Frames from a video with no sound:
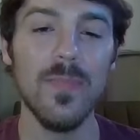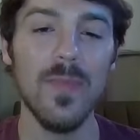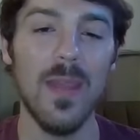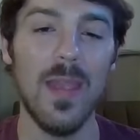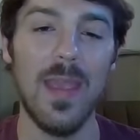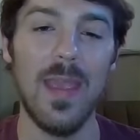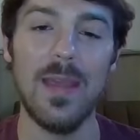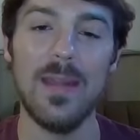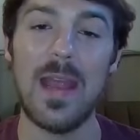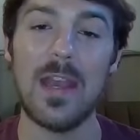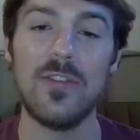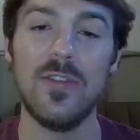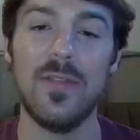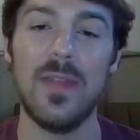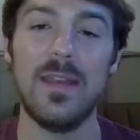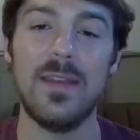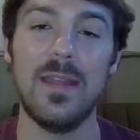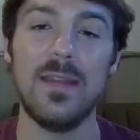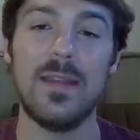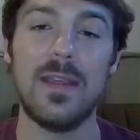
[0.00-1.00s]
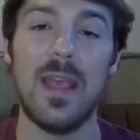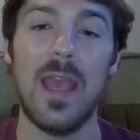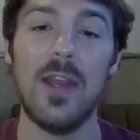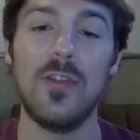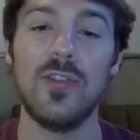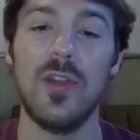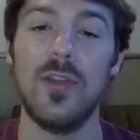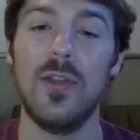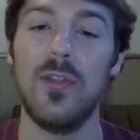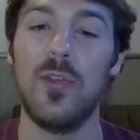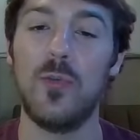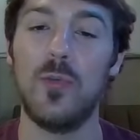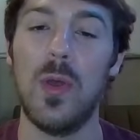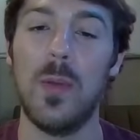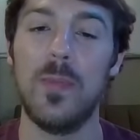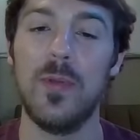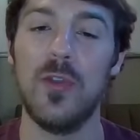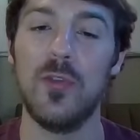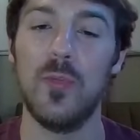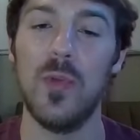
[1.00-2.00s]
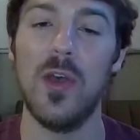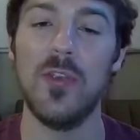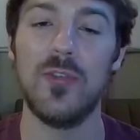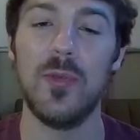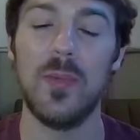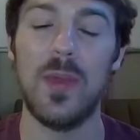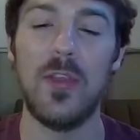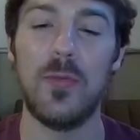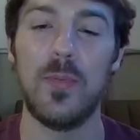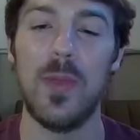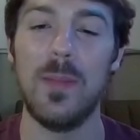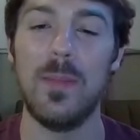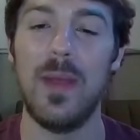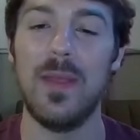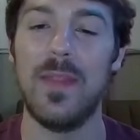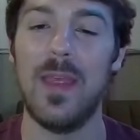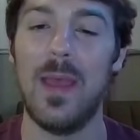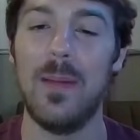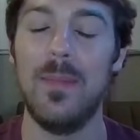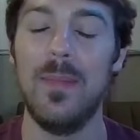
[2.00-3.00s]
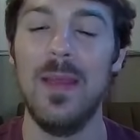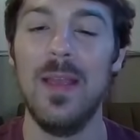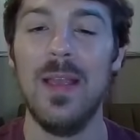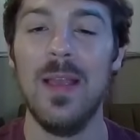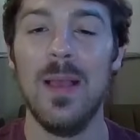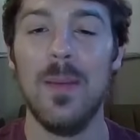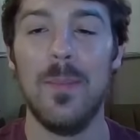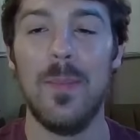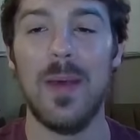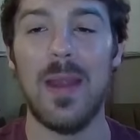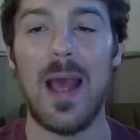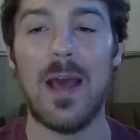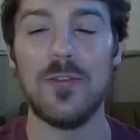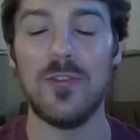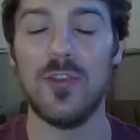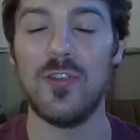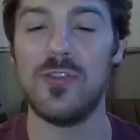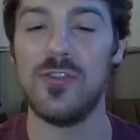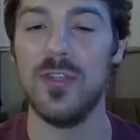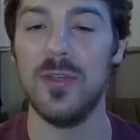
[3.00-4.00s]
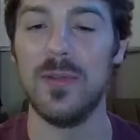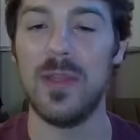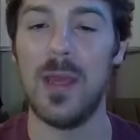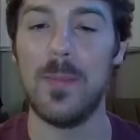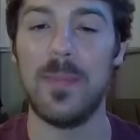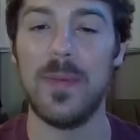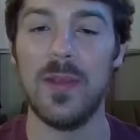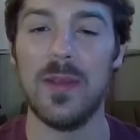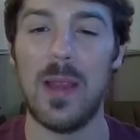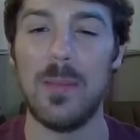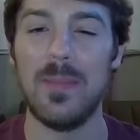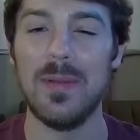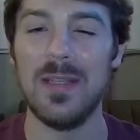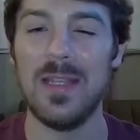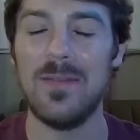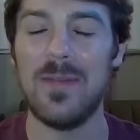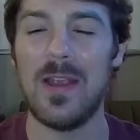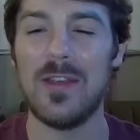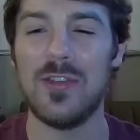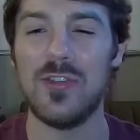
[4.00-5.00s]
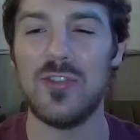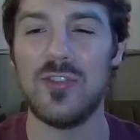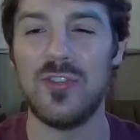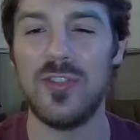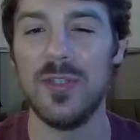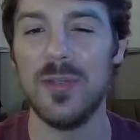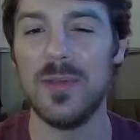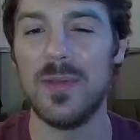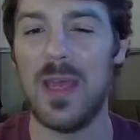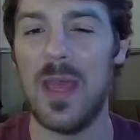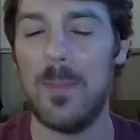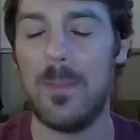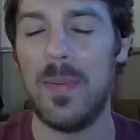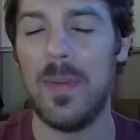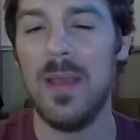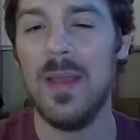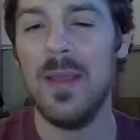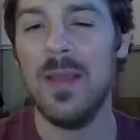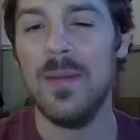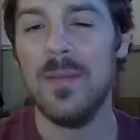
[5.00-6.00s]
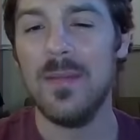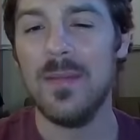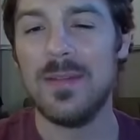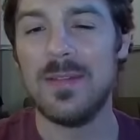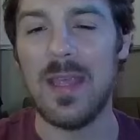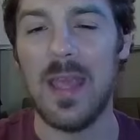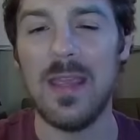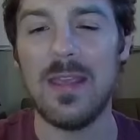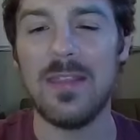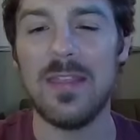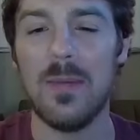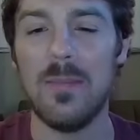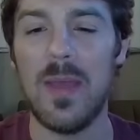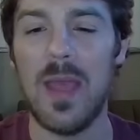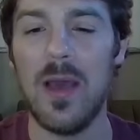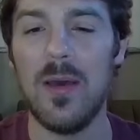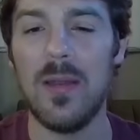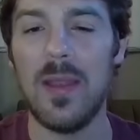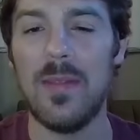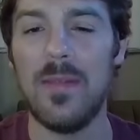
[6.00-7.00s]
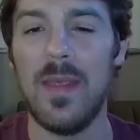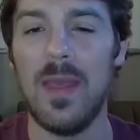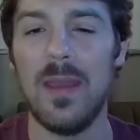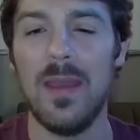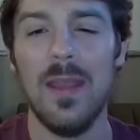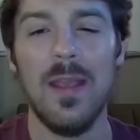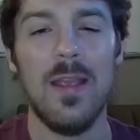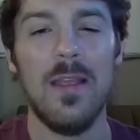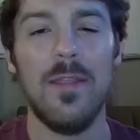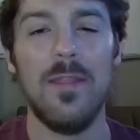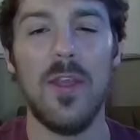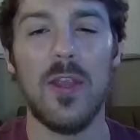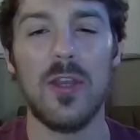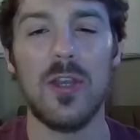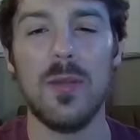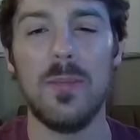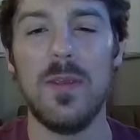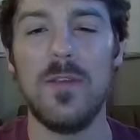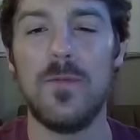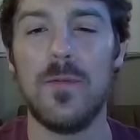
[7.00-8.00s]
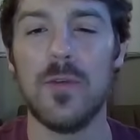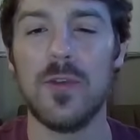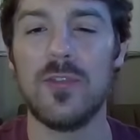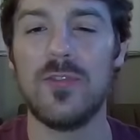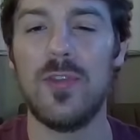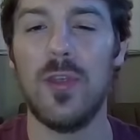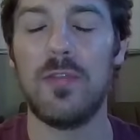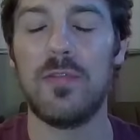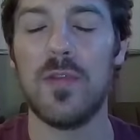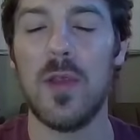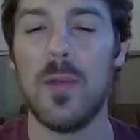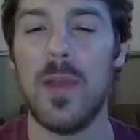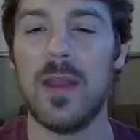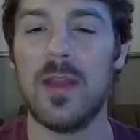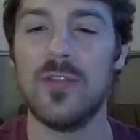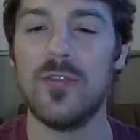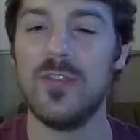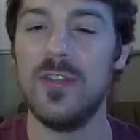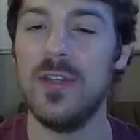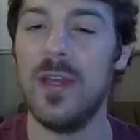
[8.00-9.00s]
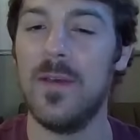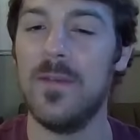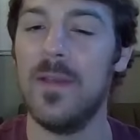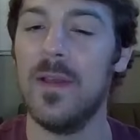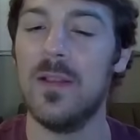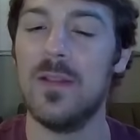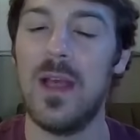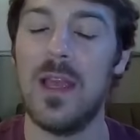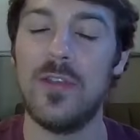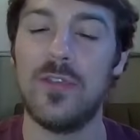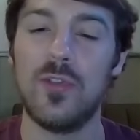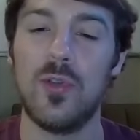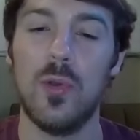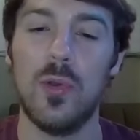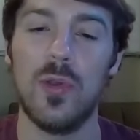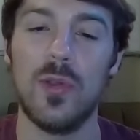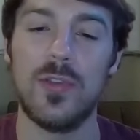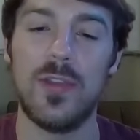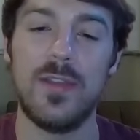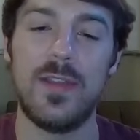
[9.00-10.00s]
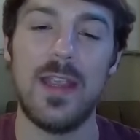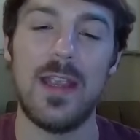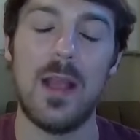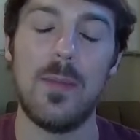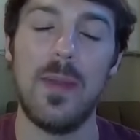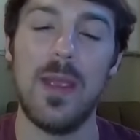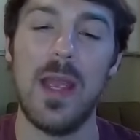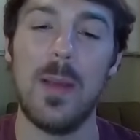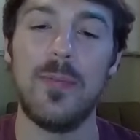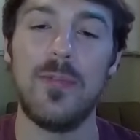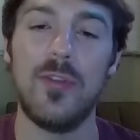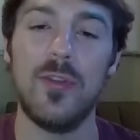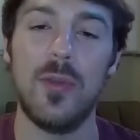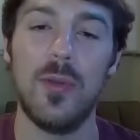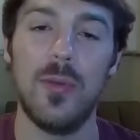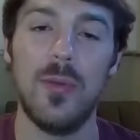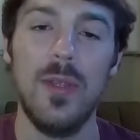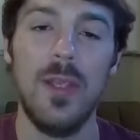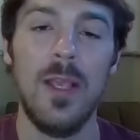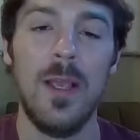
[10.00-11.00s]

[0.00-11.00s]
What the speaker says: And actually, they did catch onto the Swampert as well, so nice play by them, but I'll just shield up here. I believe I just shield up, take them out, and then they're going to be forced to throw energy on the Gliscor to take out my Obstagoon,